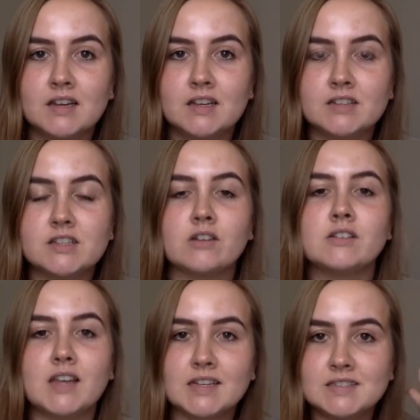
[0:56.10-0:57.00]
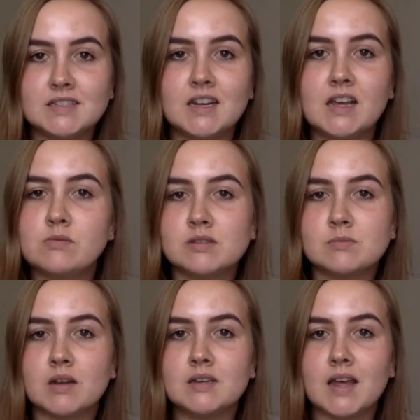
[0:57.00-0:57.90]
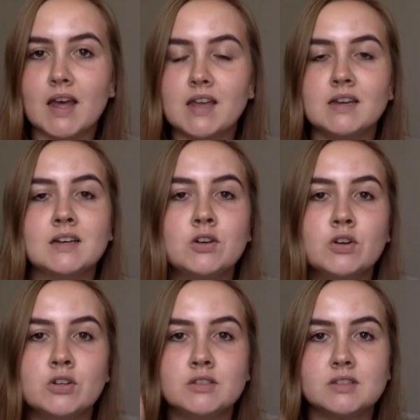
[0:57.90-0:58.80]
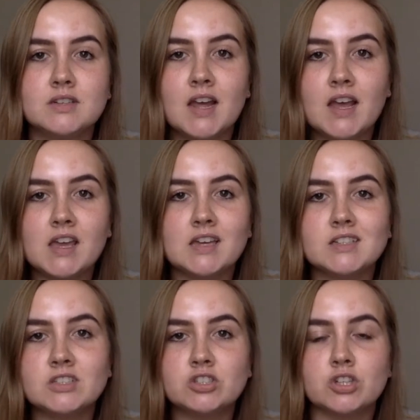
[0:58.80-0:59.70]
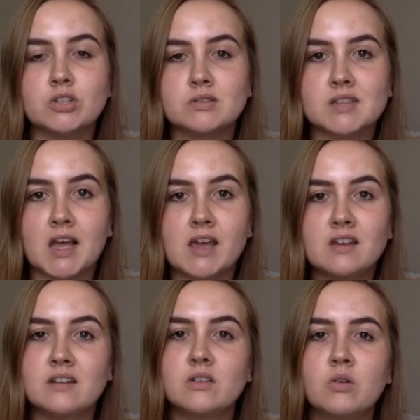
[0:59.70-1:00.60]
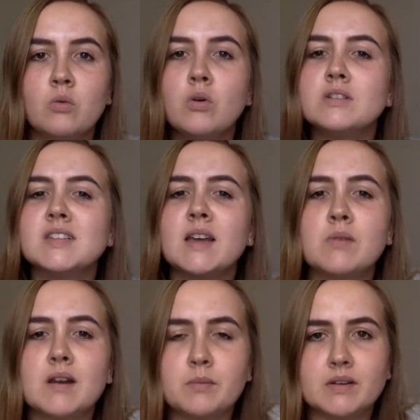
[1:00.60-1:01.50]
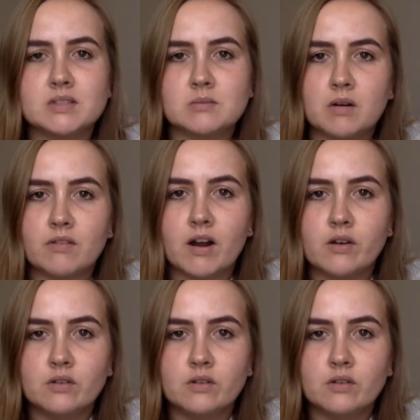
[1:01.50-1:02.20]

So yesterday was Monday. Today is Tuesday. What day will it be tomorrow?